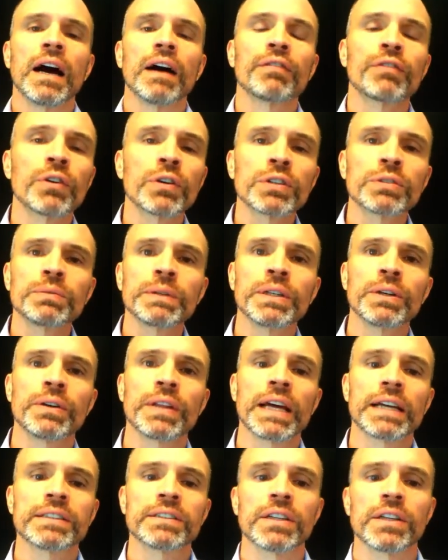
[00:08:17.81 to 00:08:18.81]
Of course, we
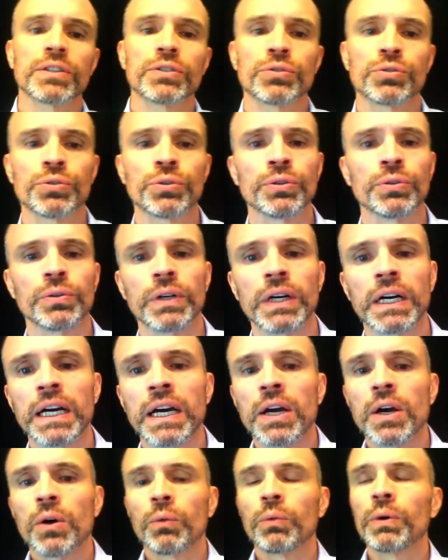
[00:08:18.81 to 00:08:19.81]
know that's not true.
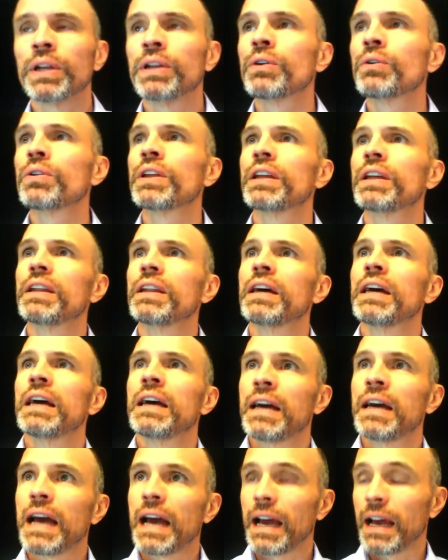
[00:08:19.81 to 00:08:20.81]
We know that
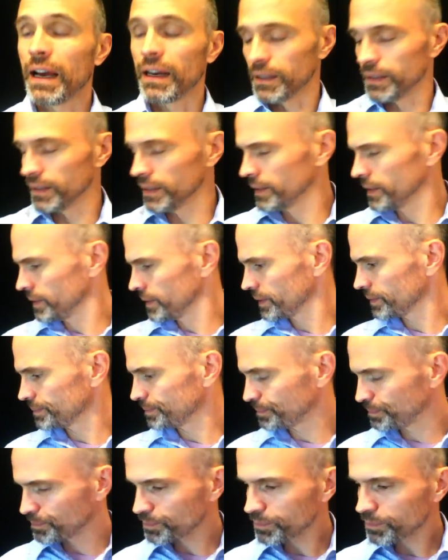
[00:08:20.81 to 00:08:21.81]

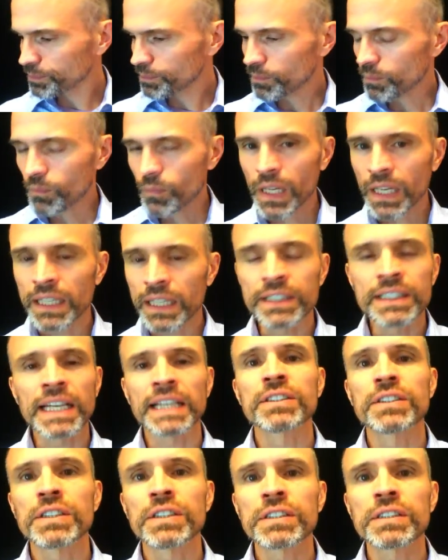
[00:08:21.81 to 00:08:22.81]
it
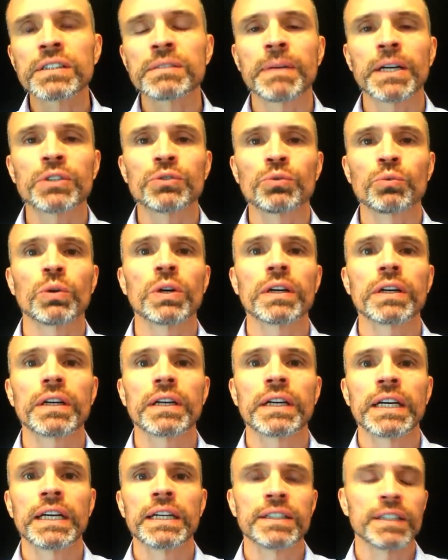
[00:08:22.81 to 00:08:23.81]
takes just as much
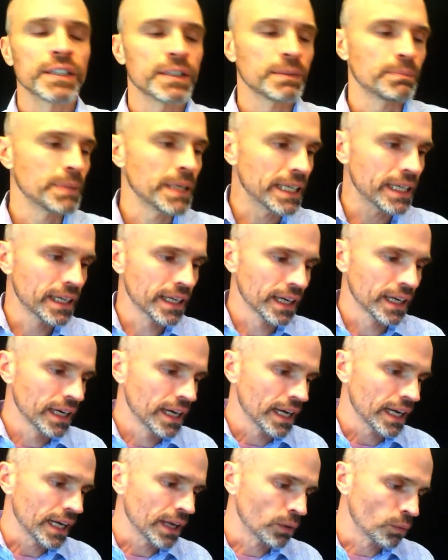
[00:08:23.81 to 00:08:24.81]
work to speak
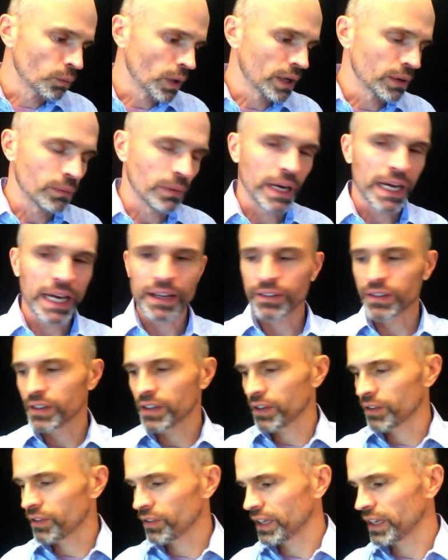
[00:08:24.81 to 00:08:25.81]
in one way as
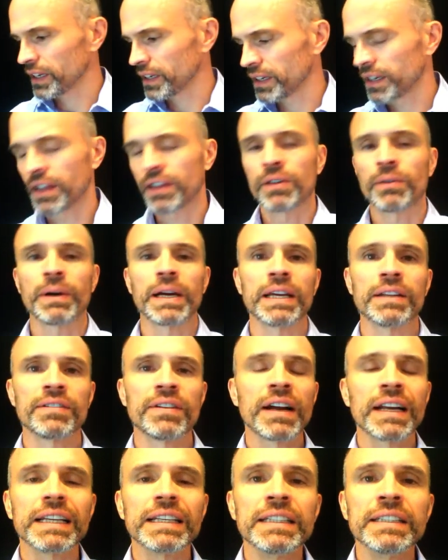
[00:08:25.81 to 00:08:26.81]
it does in another way.
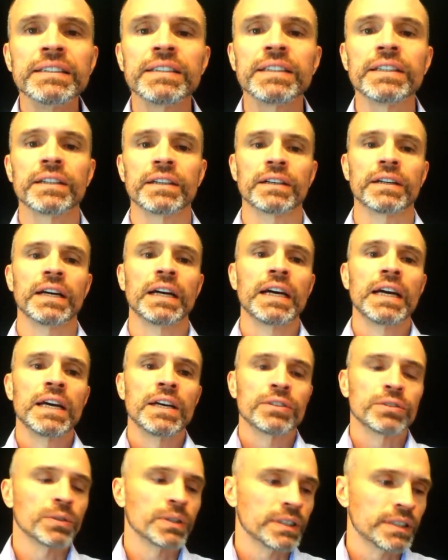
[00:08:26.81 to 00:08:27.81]
It's not easier.
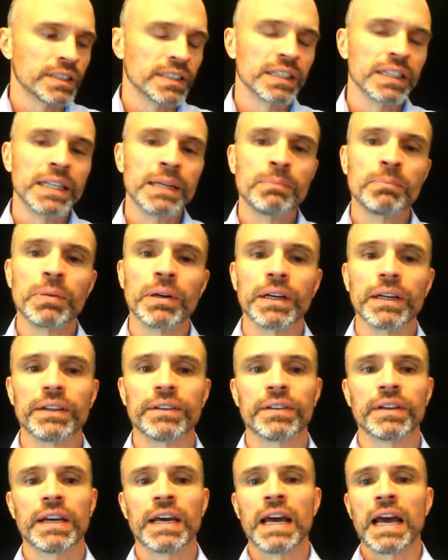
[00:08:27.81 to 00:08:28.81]
So it's
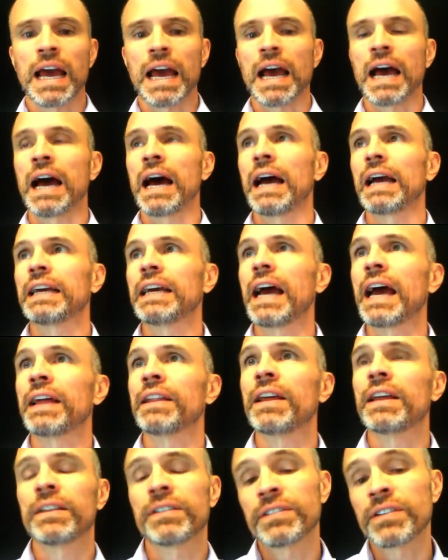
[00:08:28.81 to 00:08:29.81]
deliberate,
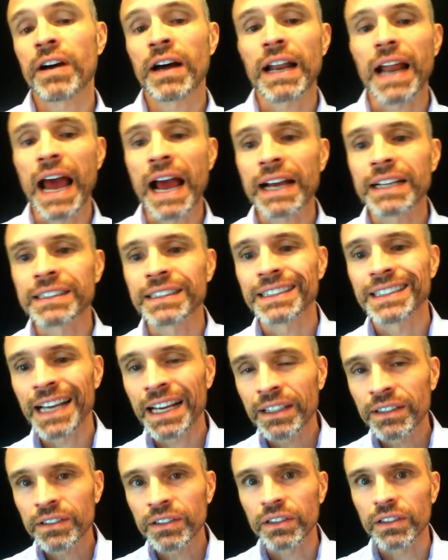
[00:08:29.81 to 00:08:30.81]
and it's not
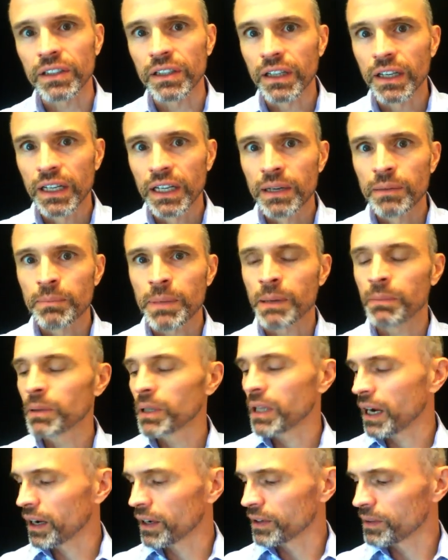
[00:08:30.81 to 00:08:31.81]
accidental.
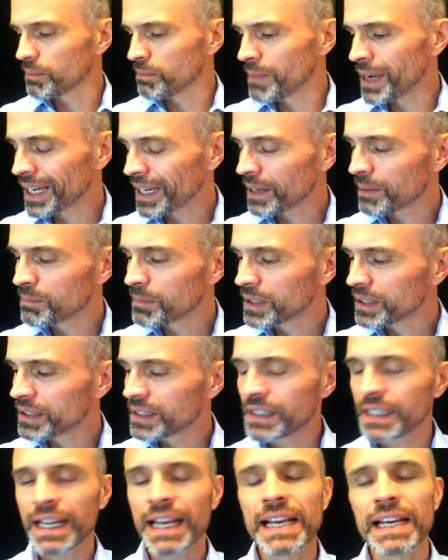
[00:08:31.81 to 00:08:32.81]
People aren't making
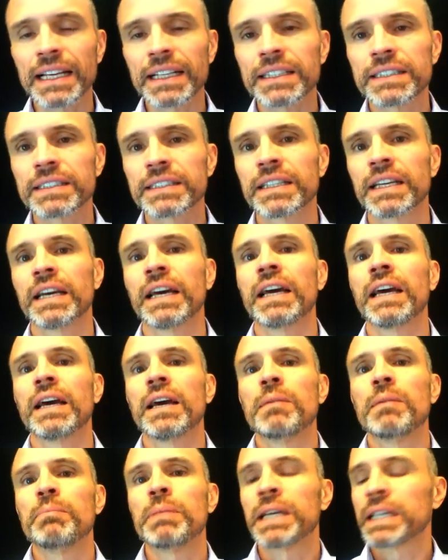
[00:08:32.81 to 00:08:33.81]
mistakes
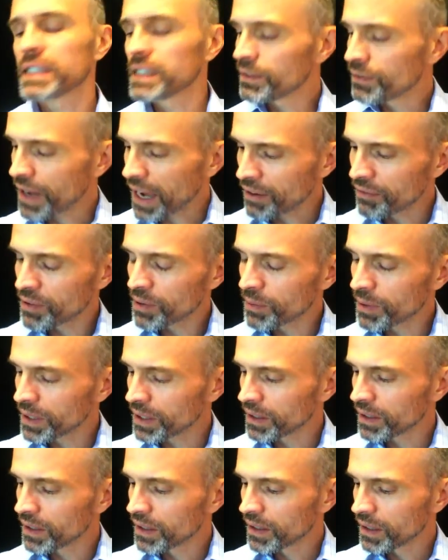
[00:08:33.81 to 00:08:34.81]
because if
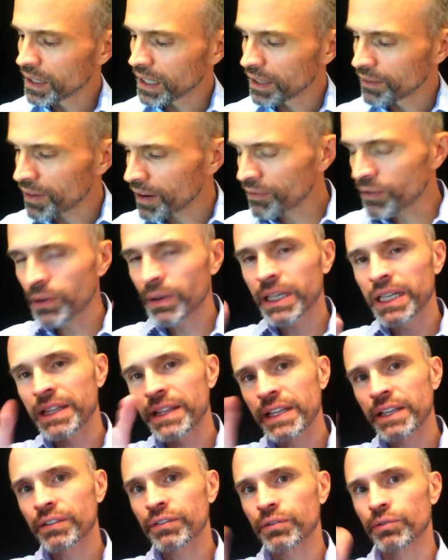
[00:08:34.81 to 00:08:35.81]
everyone
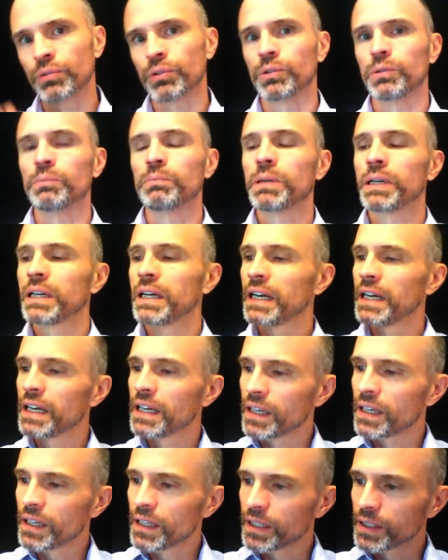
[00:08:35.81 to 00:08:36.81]
in this group
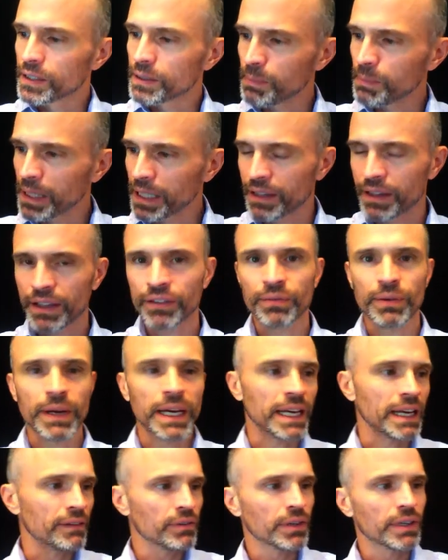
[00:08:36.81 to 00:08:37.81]
speak this
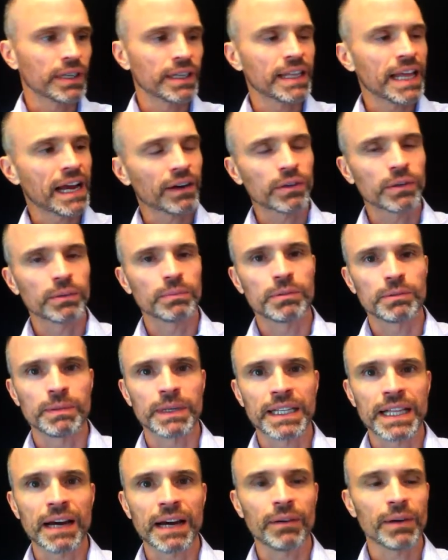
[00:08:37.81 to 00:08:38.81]
way and everyone in that group
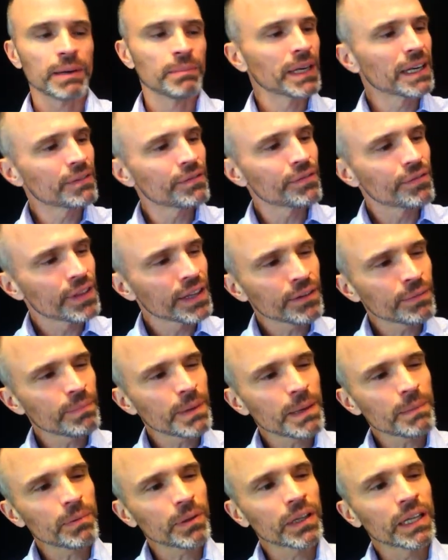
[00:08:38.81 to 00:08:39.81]
speak that way, but if these
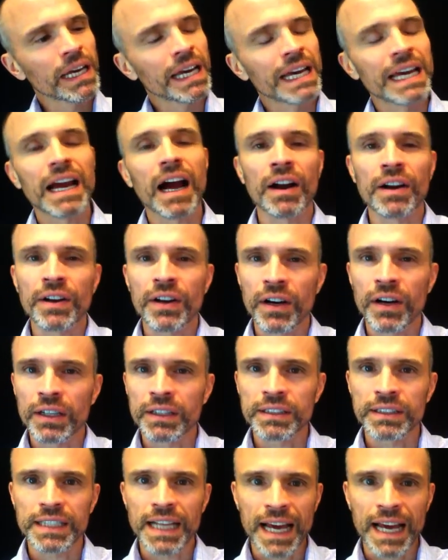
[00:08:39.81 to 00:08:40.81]
people are
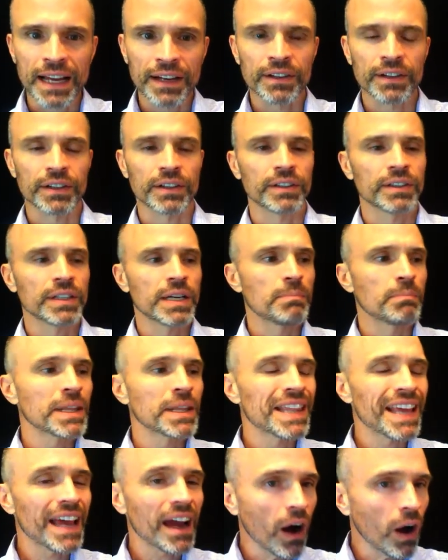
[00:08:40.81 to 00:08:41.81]
non-standard
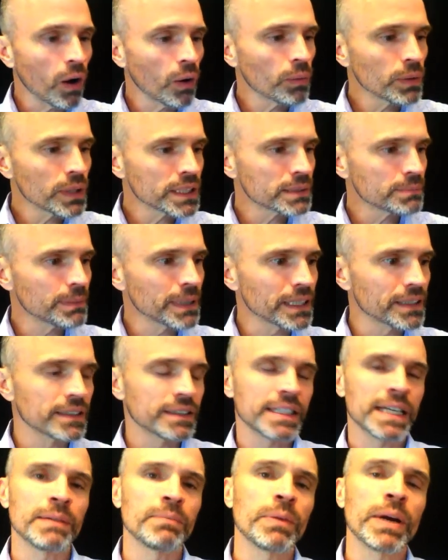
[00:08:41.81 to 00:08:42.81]
but they always speak
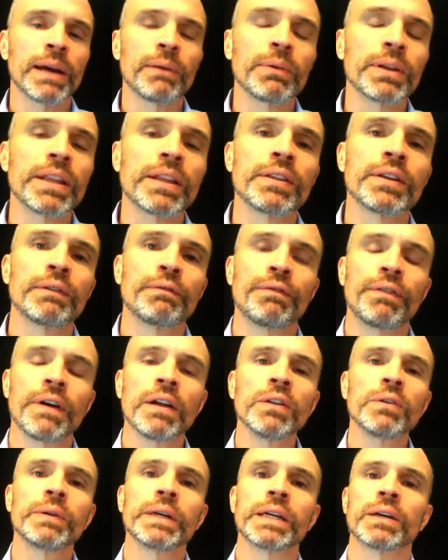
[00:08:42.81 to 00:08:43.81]
the same way, well, then they're
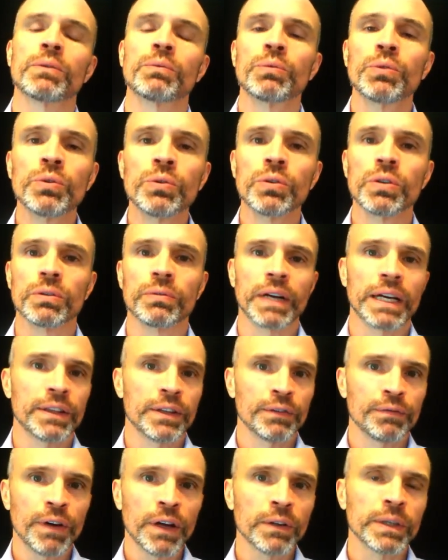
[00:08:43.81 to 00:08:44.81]
following a rule,
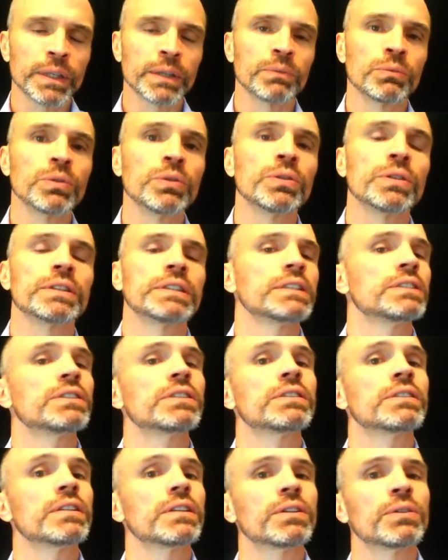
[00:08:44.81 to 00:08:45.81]
right? They're following rules. It's
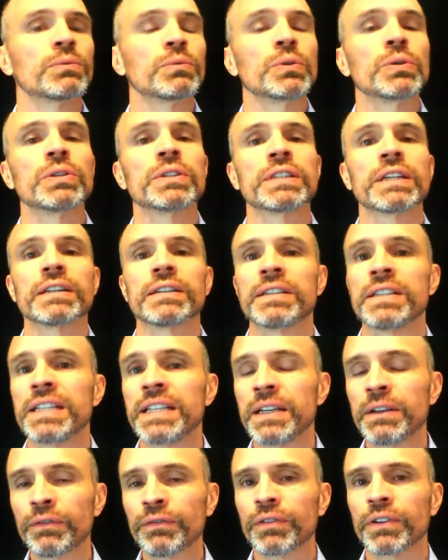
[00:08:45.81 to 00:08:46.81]
just that the rules are
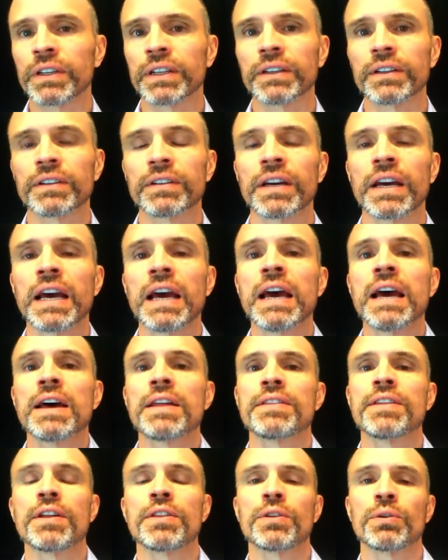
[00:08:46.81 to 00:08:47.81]
different
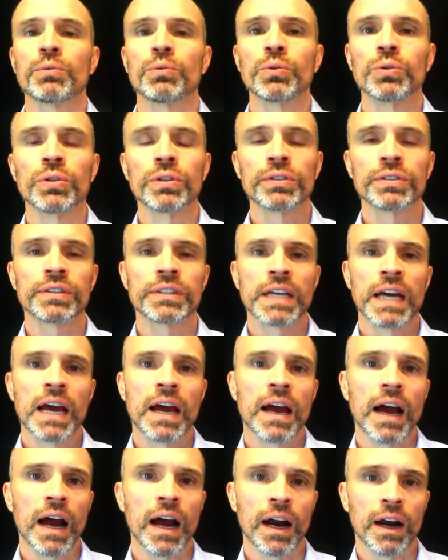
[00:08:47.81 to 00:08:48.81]
than the rules
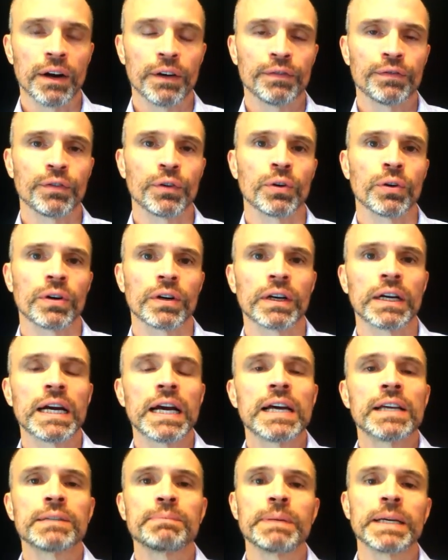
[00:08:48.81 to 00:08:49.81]
are for
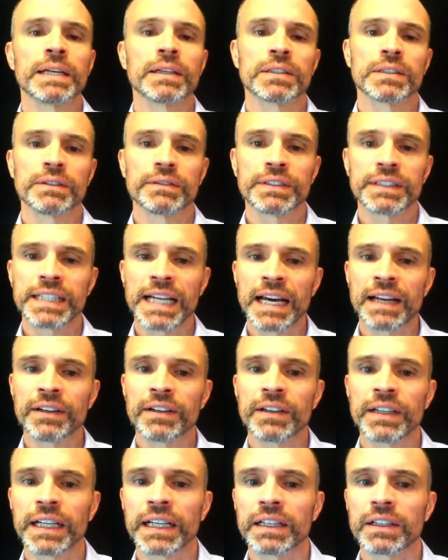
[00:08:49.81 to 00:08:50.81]
speakers of
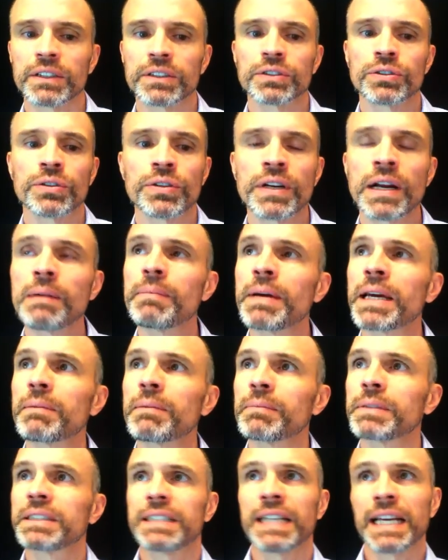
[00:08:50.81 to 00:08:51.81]
standard English. So they're not
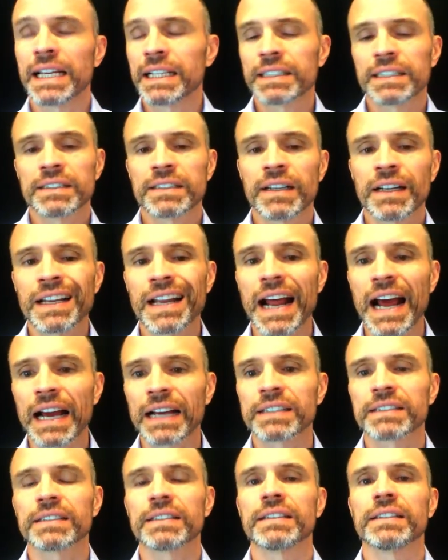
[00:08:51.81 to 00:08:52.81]
making mistakes. It's not an
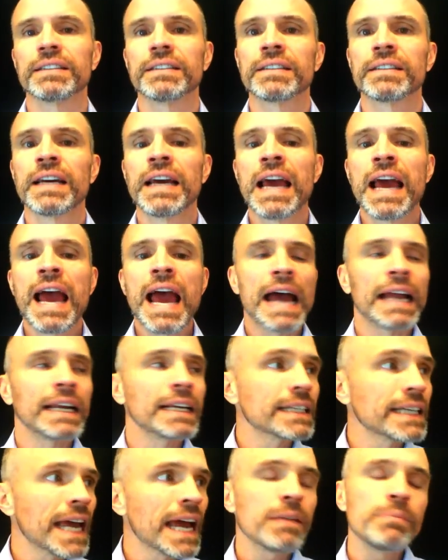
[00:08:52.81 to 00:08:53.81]
accident,
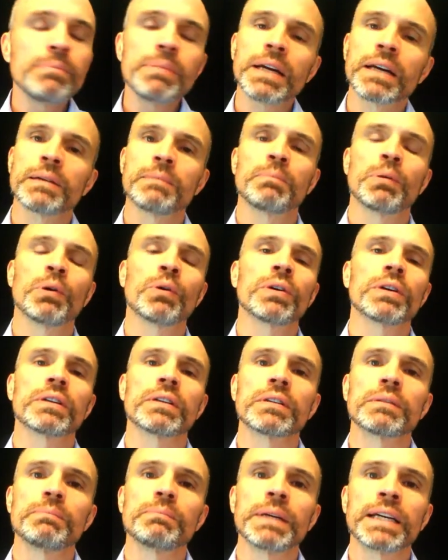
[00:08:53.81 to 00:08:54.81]
and it can't be
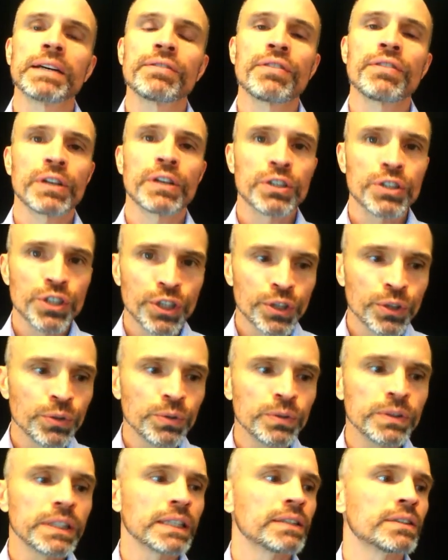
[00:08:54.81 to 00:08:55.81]
unimportant because they're
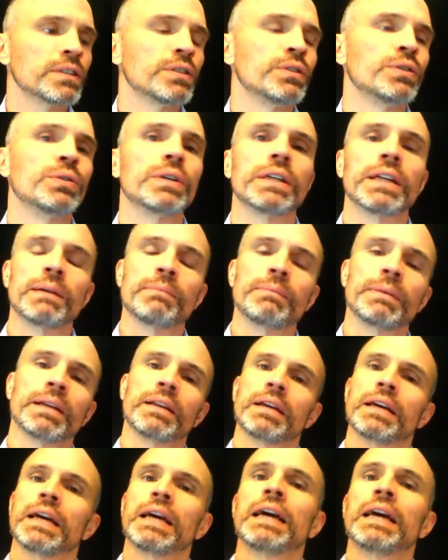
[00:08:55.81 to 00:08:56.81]
choosing to do it. I
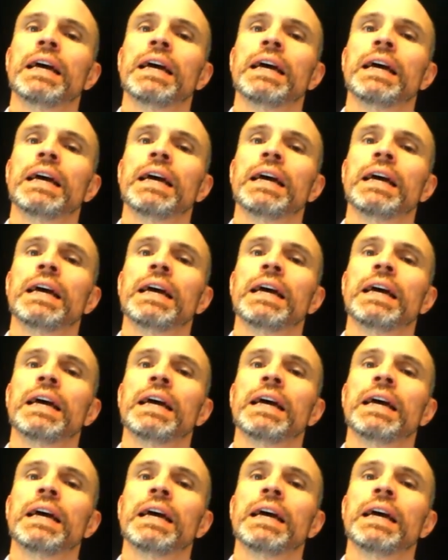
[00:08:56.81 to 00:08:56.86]
mean,